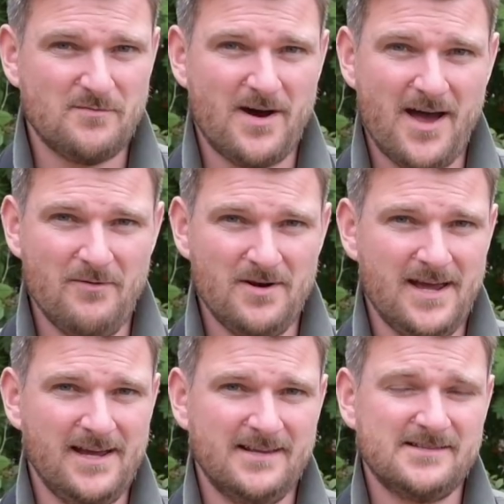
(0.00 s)
for my own
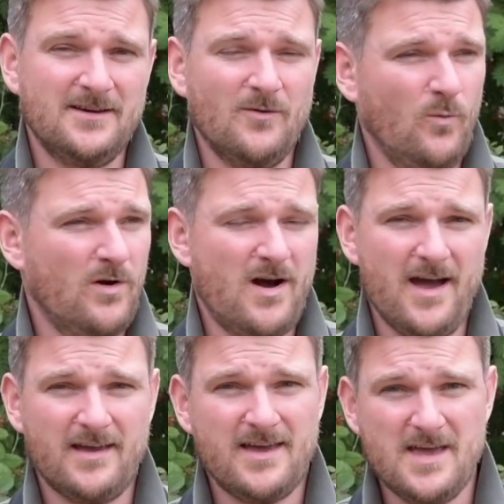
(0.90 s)
needs, were
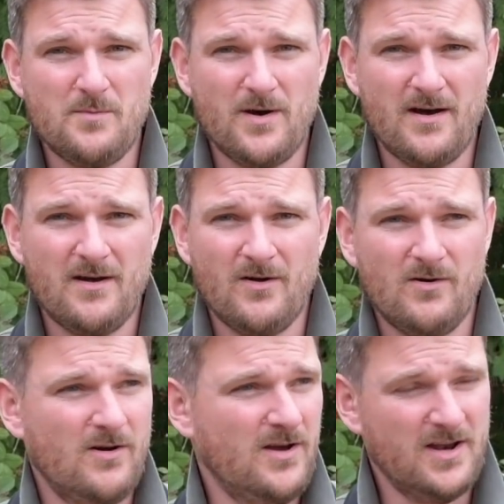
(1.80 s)
I a keeper,
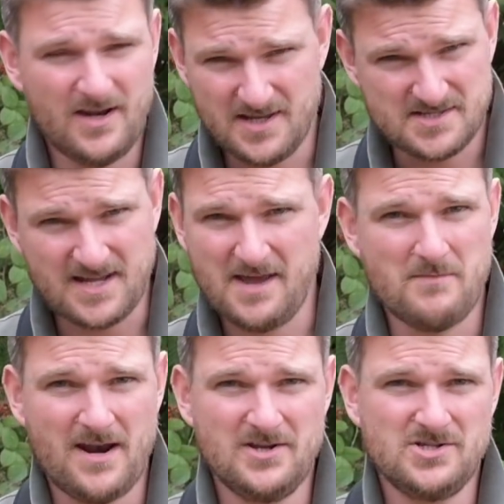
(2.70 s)
an estate
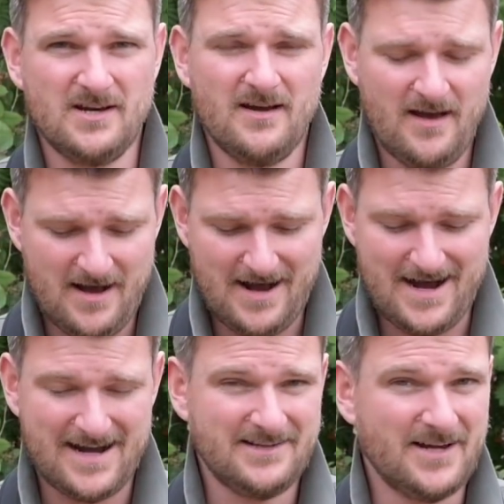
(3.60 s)
manager,
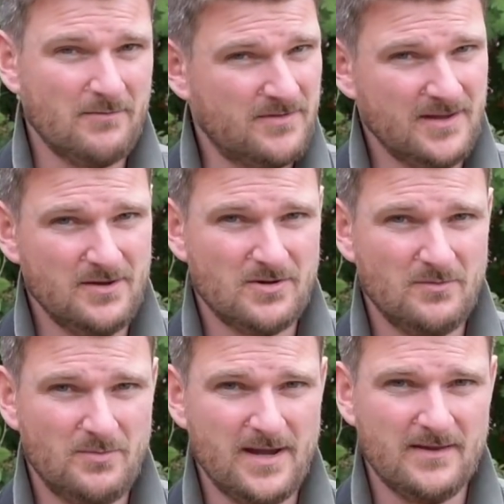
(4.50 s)
I don't think you
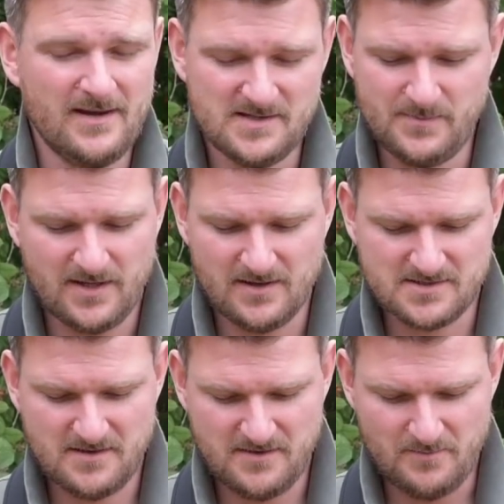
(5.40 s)
can beat these,
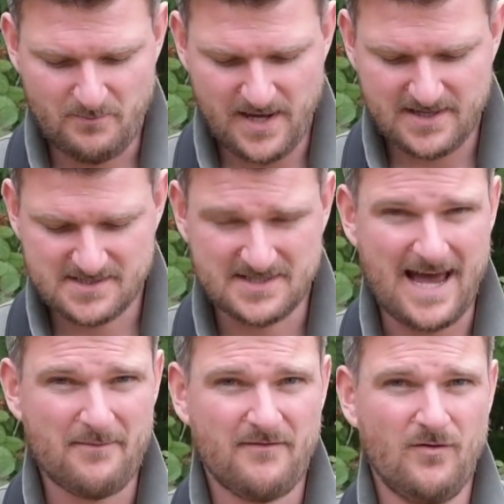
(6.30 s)
because the big
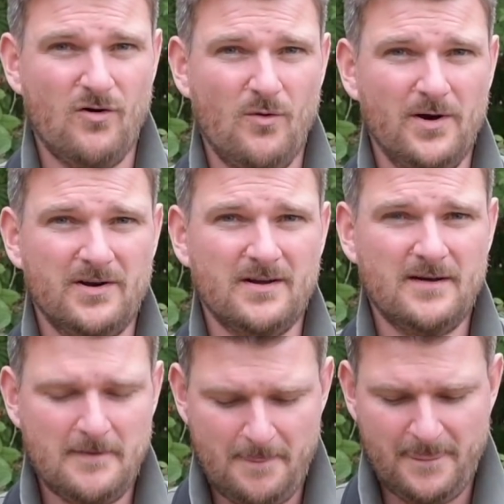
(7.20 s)
step forward
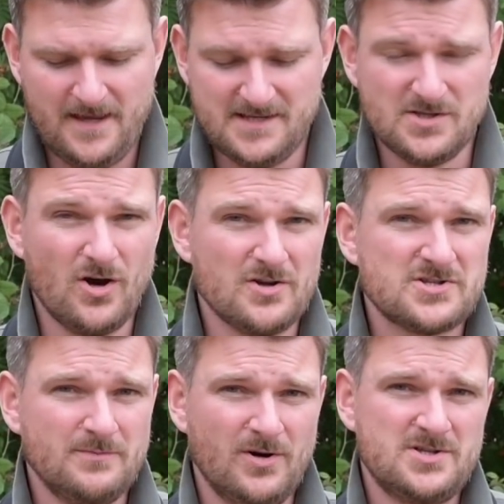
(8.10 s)
is not
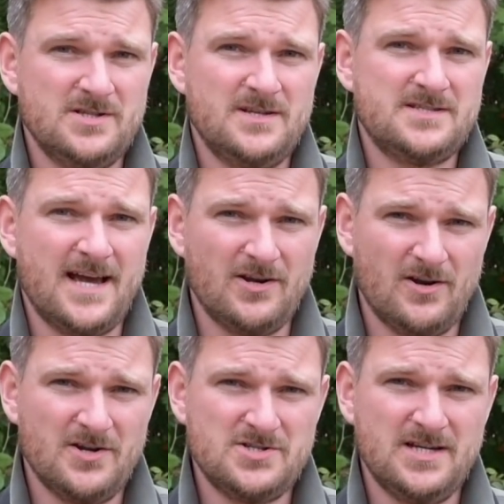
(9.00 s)
so much in the
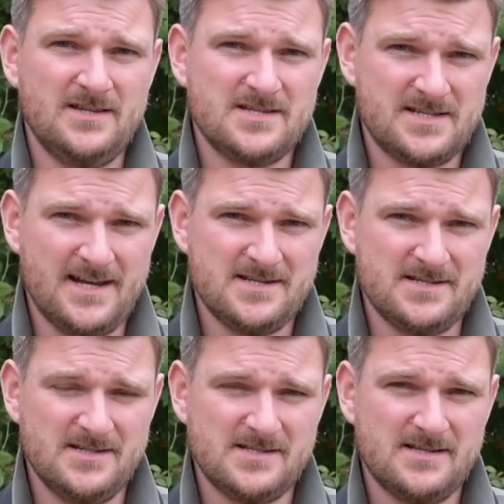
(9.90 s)
technology and the
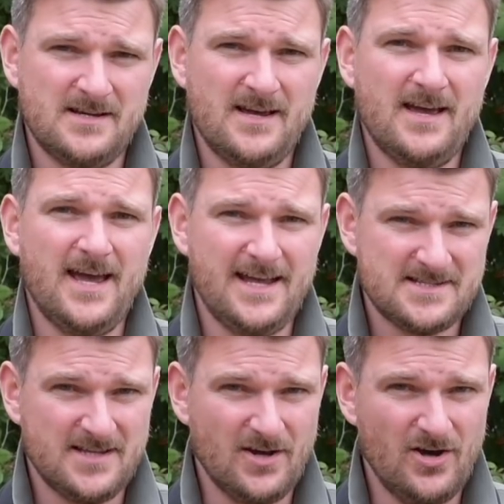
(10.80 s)
sensors,
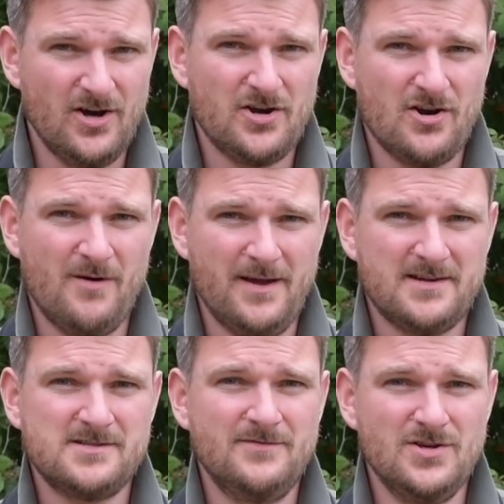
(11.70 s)
it's the
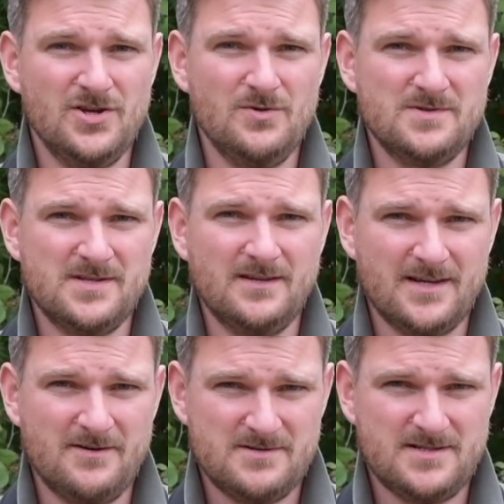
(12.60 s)
ergonomics of using
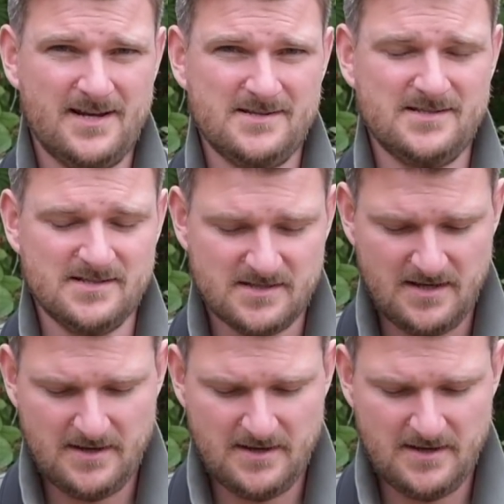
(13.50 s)
those sensors.